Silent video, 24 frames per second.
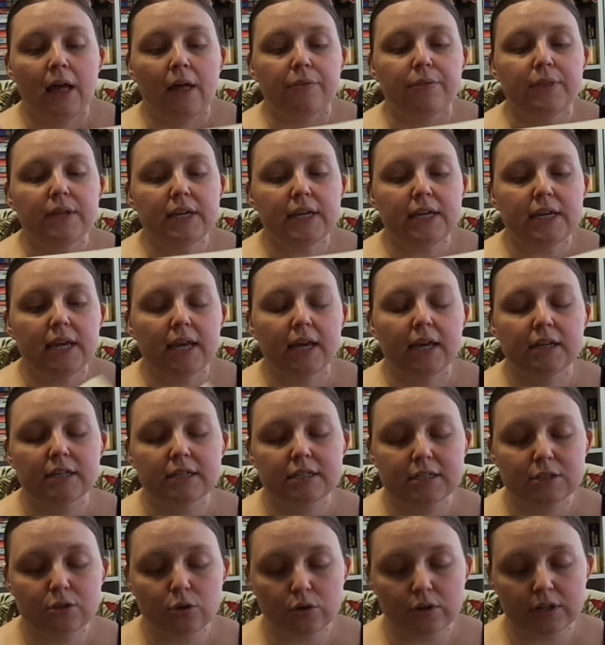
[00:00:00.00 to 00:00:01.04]
The
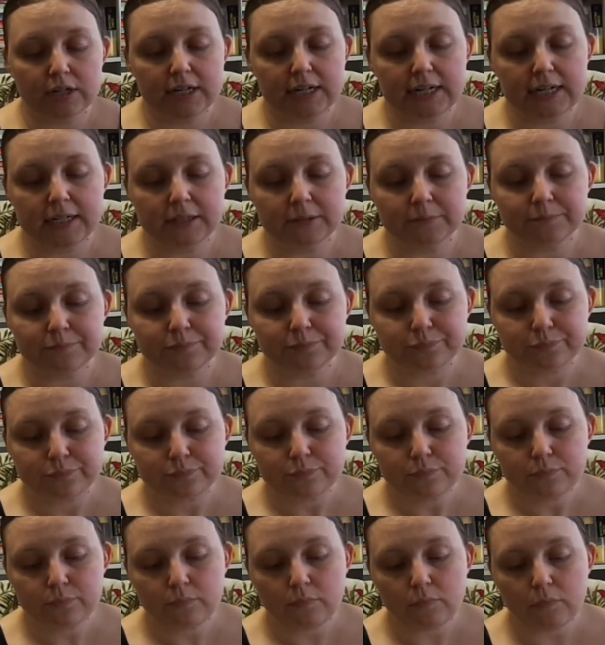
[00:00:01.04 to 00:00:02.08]
story,
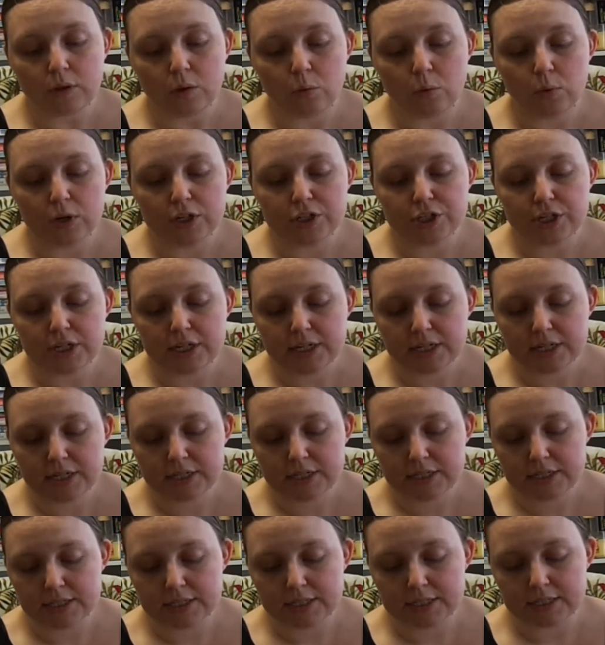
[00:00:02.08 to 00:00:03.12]
which
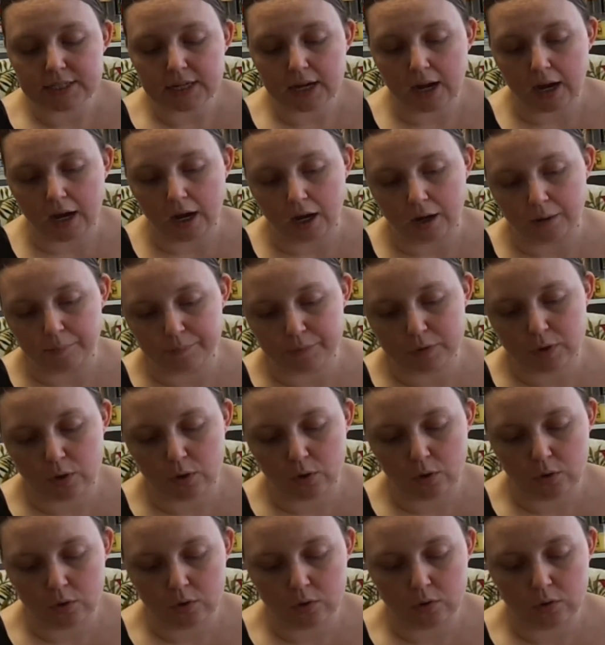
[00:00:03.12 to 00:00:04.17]
is
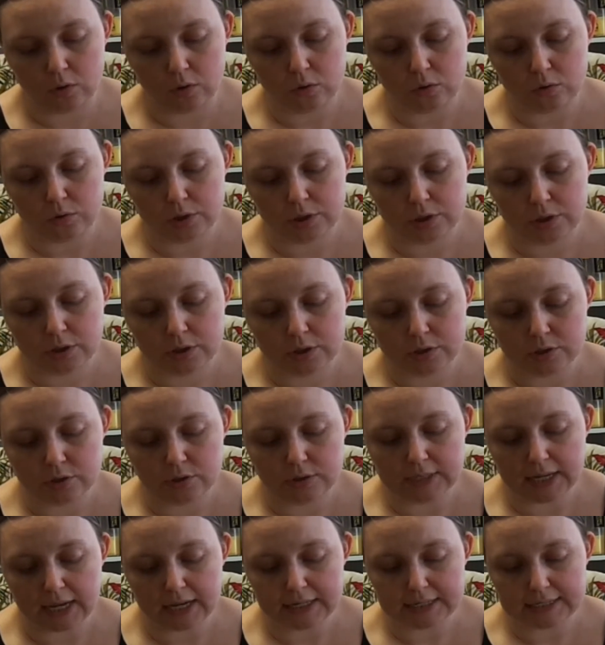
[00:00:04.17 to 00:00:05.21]
called
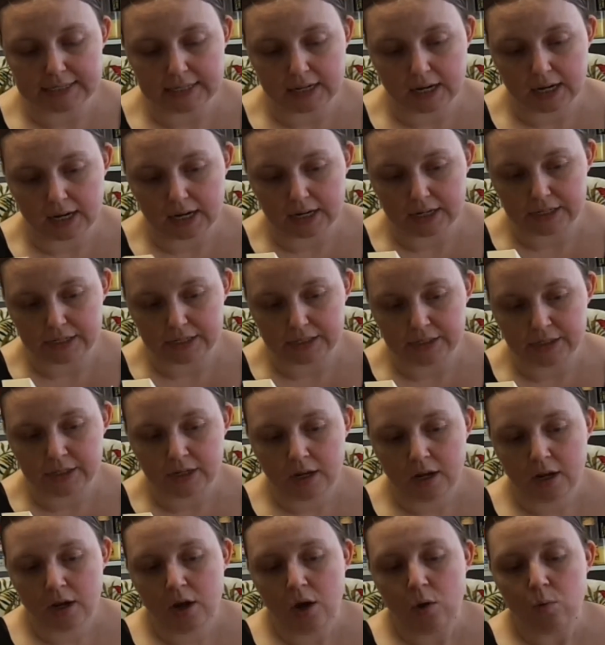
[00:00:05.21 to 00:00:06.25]
Susanna's Garden,
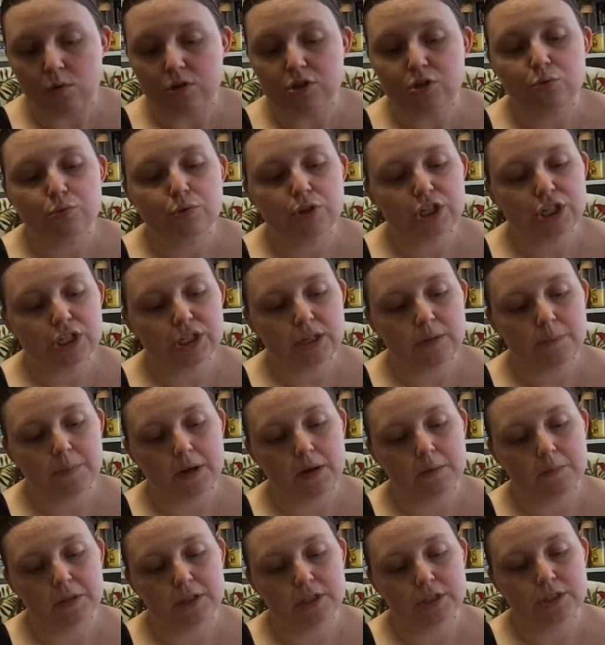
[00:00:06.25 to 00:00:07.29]
was originally
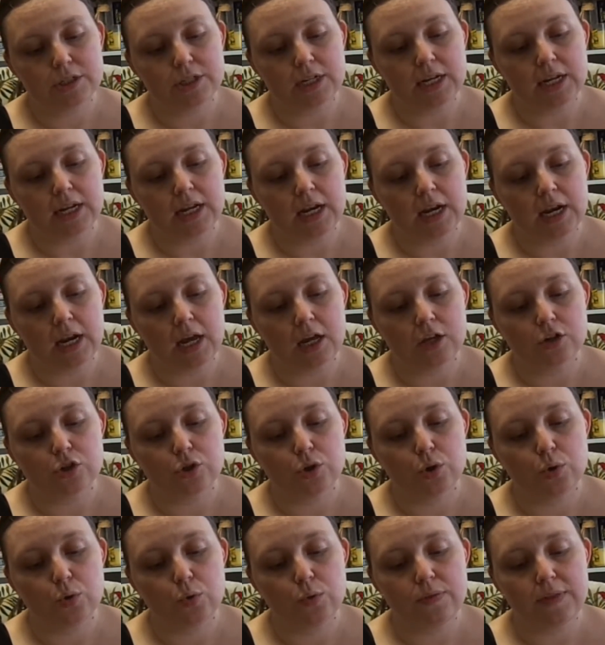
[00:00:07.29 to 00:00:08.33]
published in
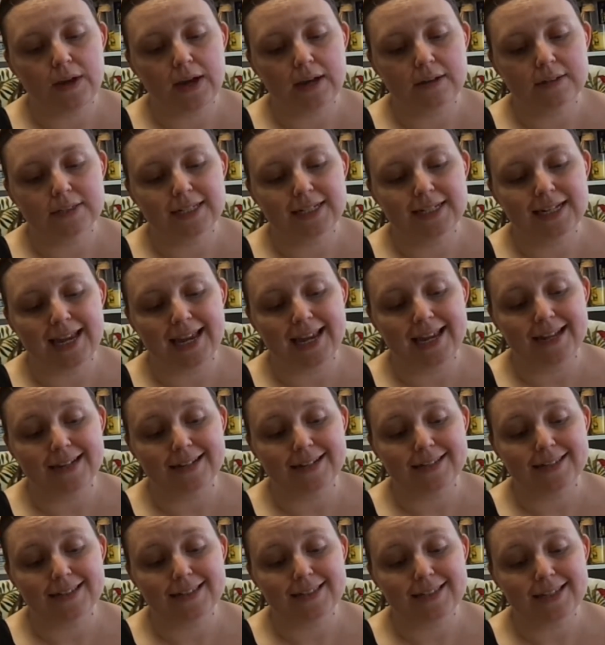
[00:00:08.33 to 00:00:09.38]

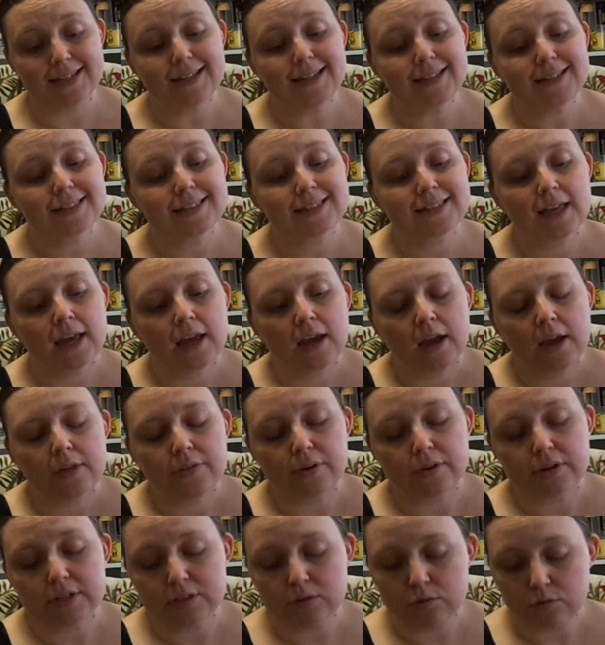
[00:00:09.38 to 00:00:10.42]
2006.
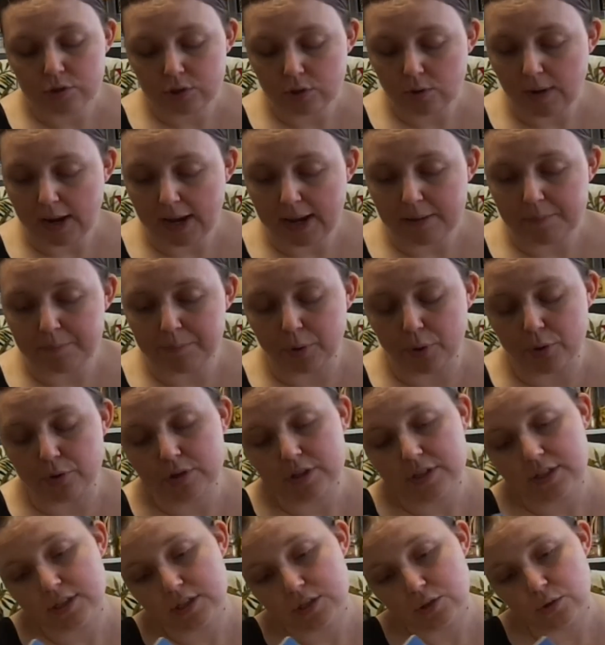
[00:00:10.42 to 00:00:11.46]
There is also a
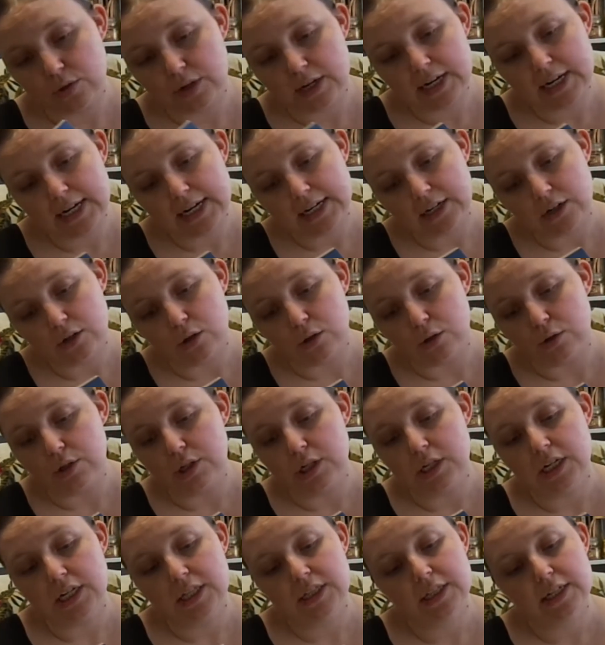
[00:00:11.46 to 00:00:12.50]
bonus story
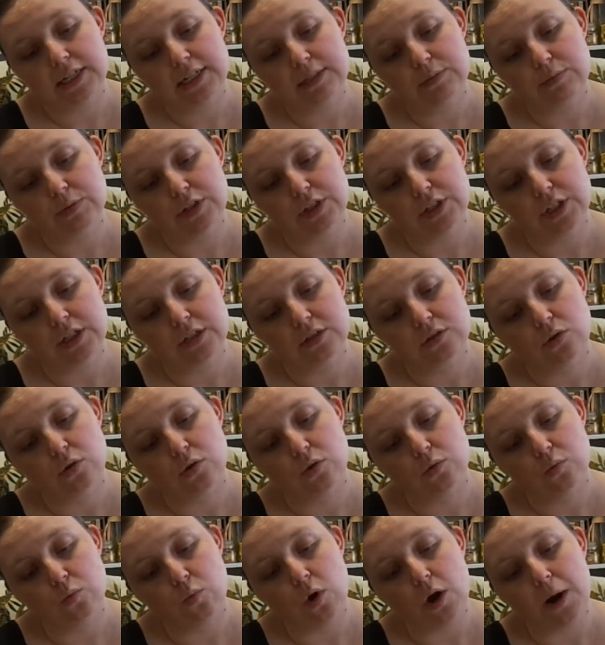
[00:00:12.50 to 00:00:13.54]
included in this, which is
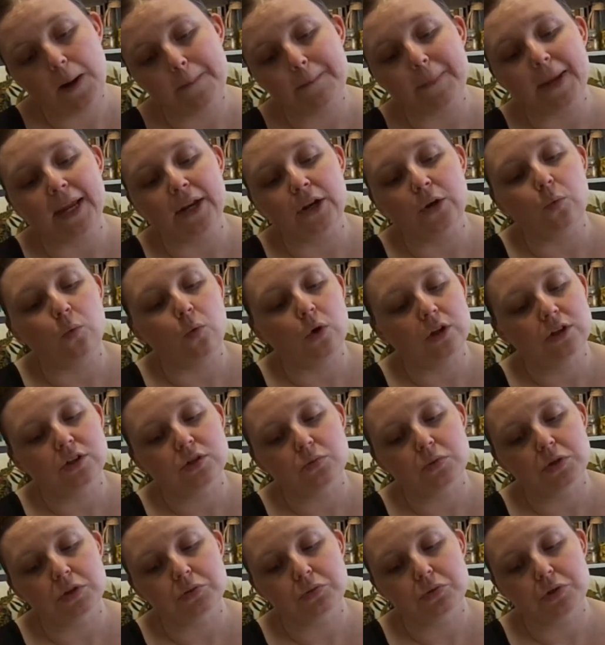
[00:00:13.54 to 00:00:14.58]
called What Amanda Wants,
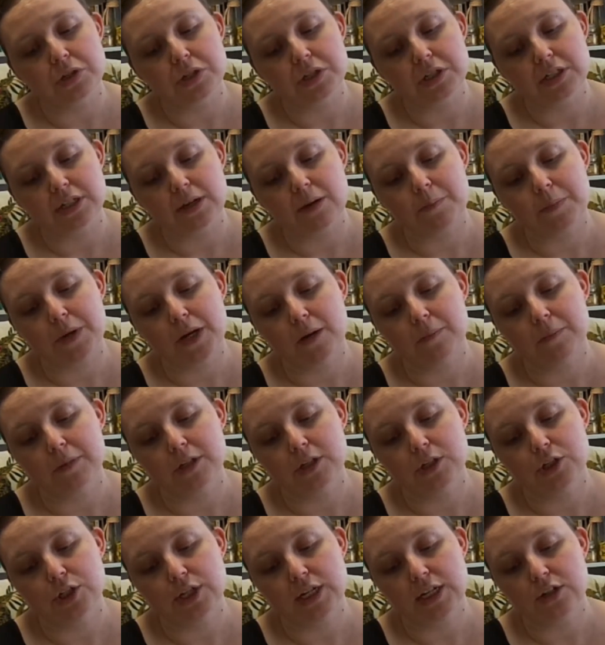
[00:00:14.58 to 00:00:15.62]
which was
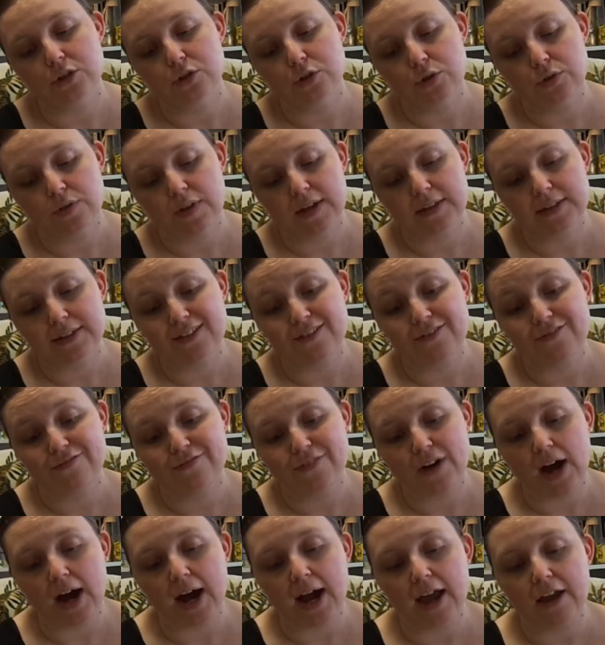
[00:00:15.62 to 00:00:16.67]
published in
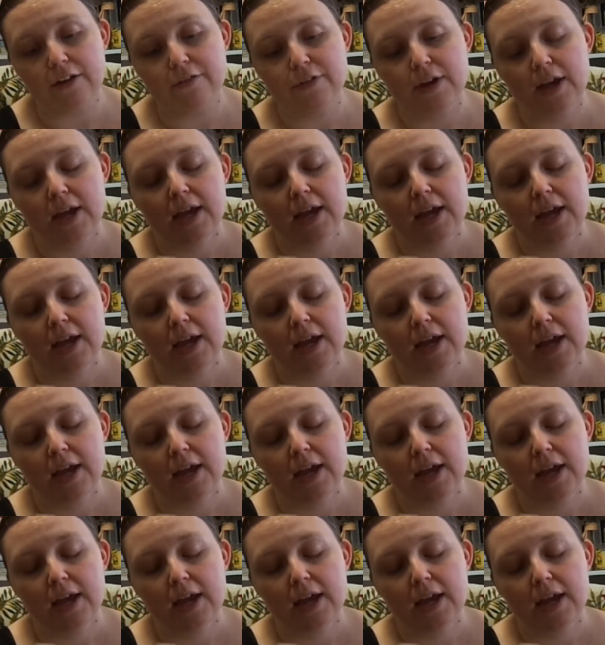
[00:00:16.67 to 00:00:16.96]
2005.